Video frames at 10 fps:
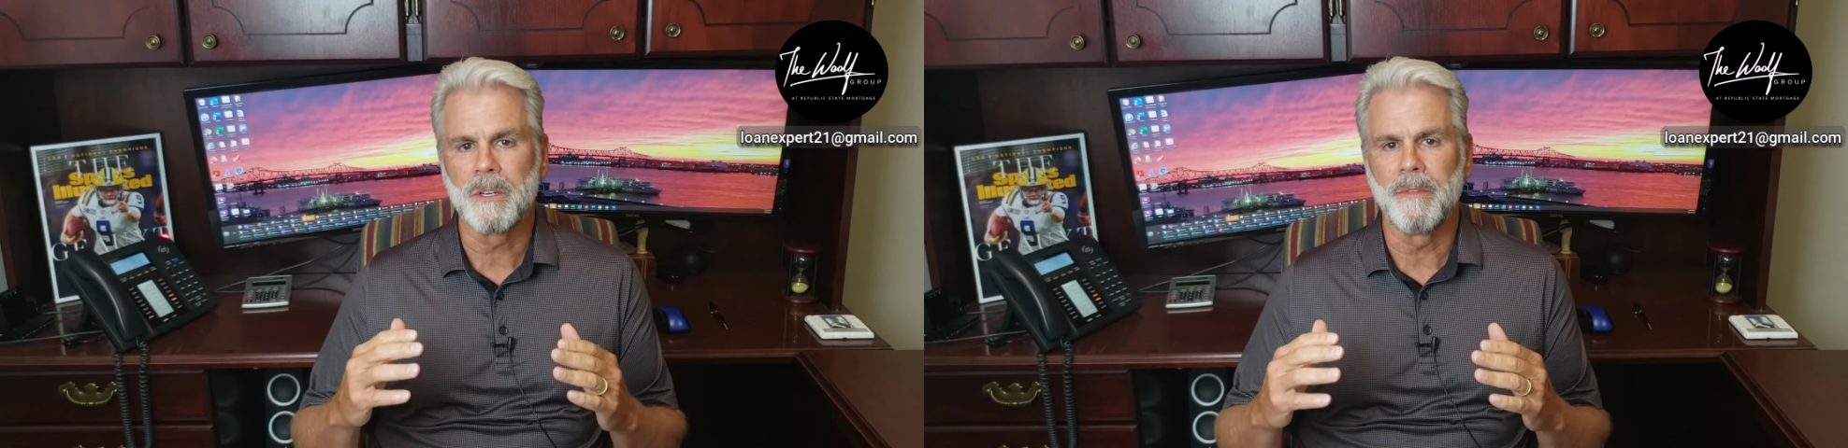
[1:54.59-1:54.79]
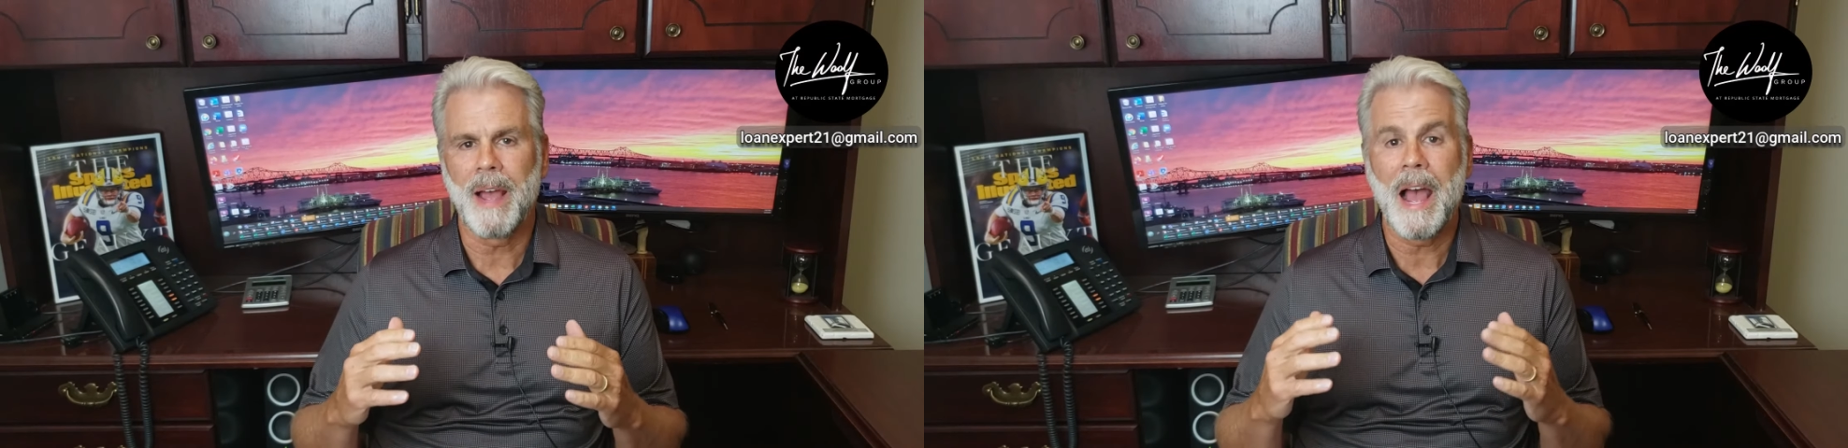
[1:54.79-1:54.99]

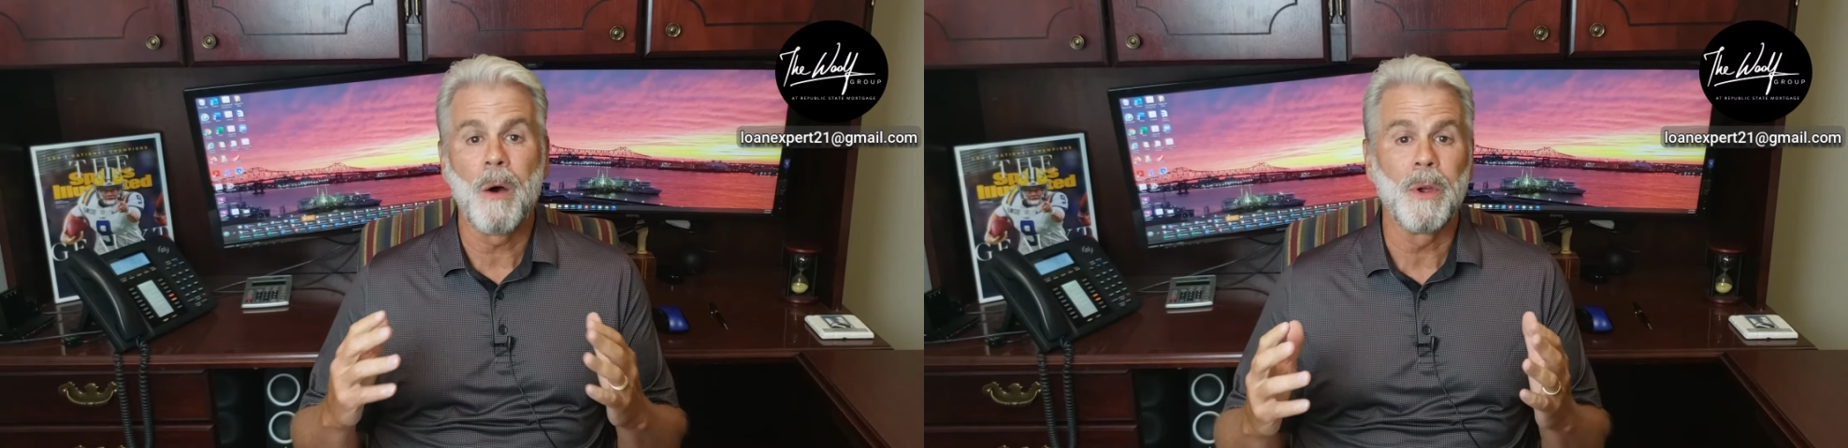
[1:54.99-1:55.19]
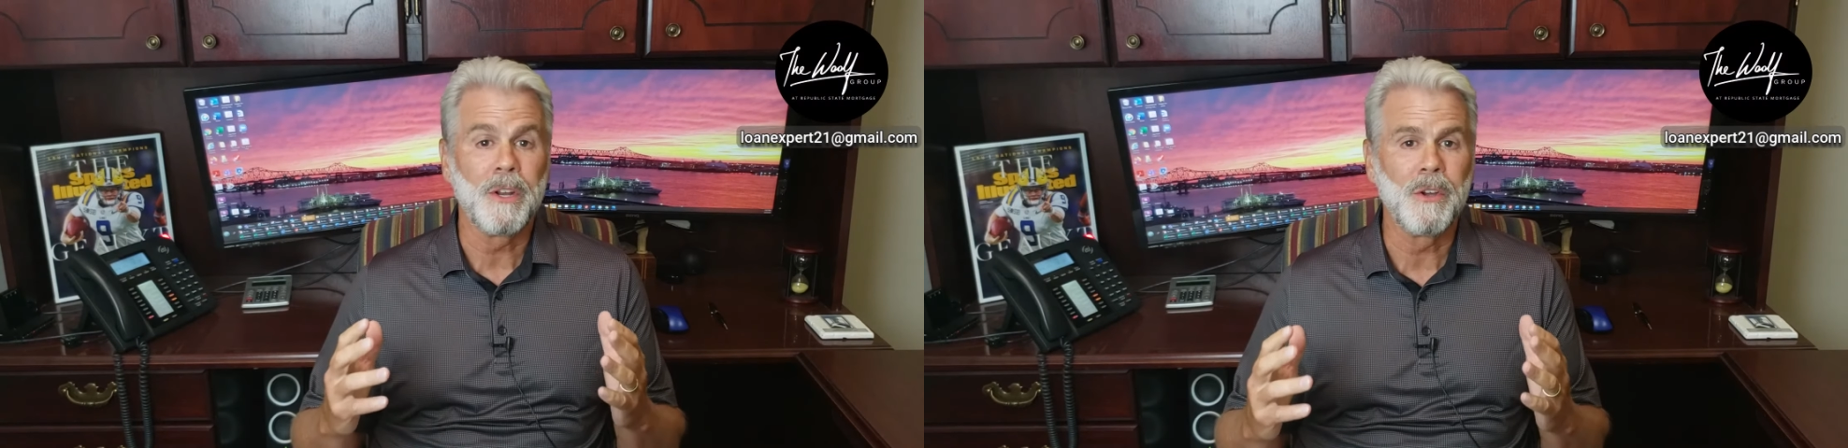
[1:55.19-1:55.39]
of
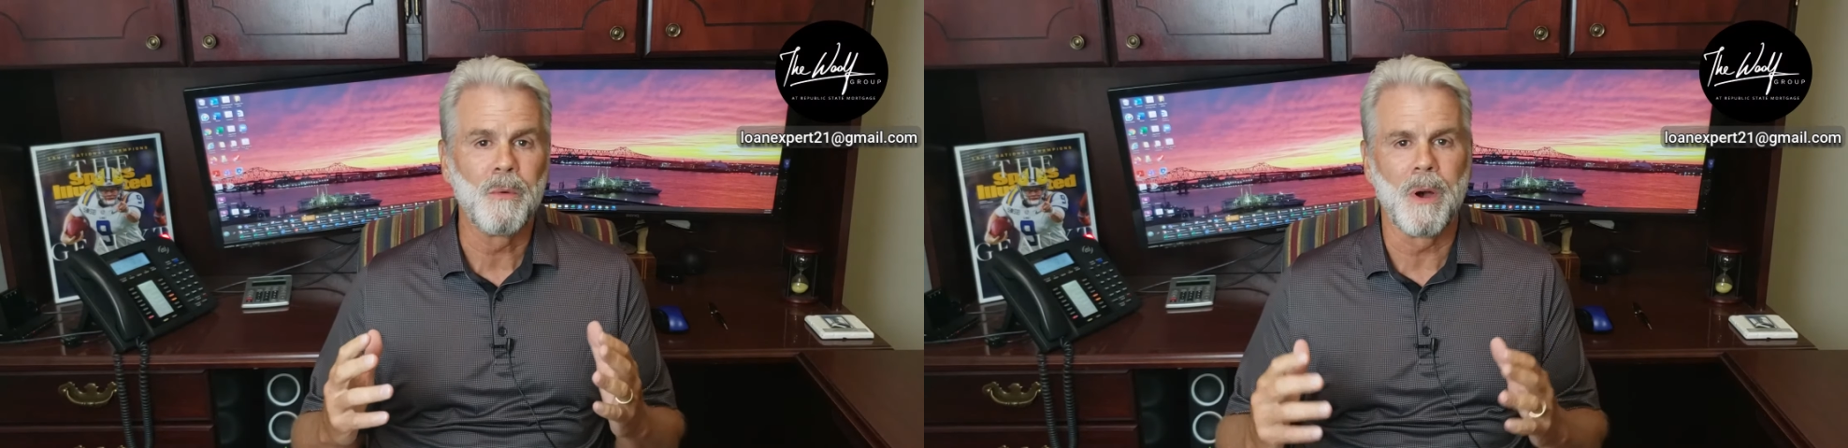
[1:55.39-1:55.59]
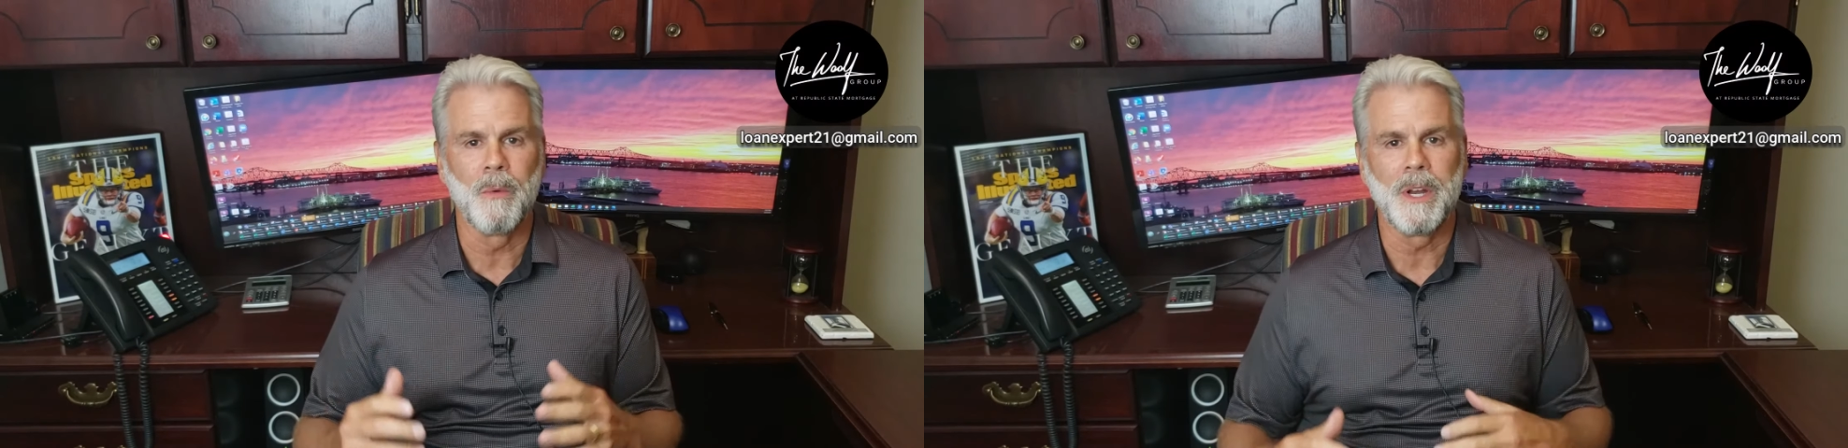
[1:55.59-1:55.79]
how we do
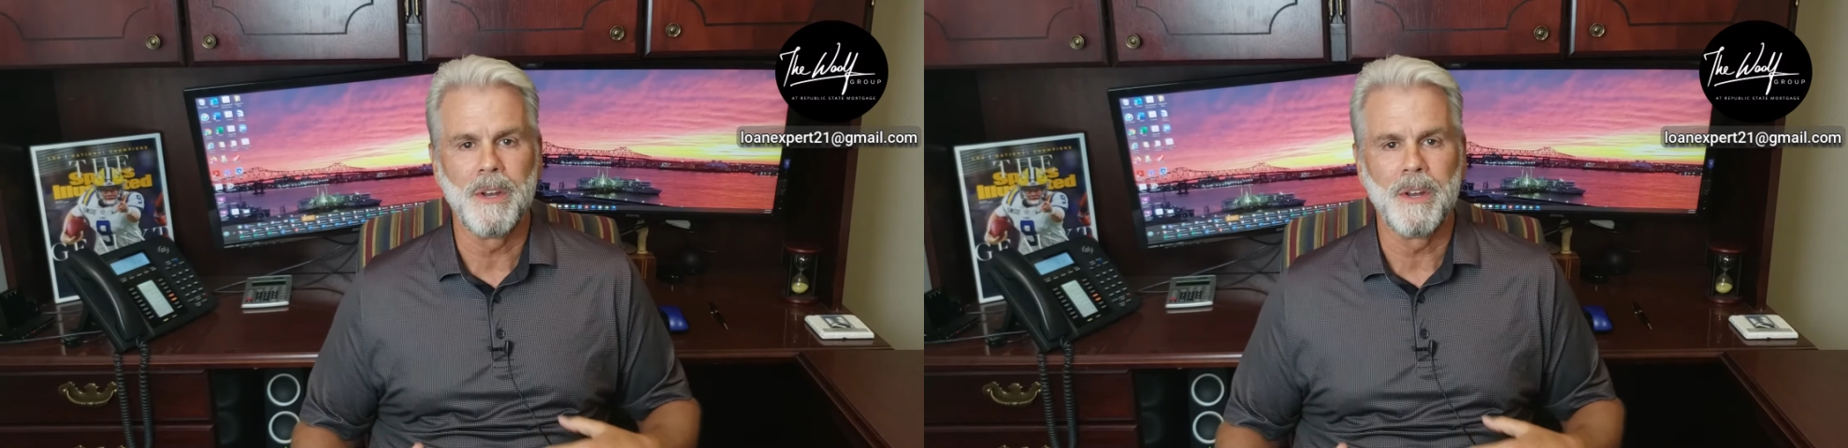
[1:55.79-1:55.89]
what we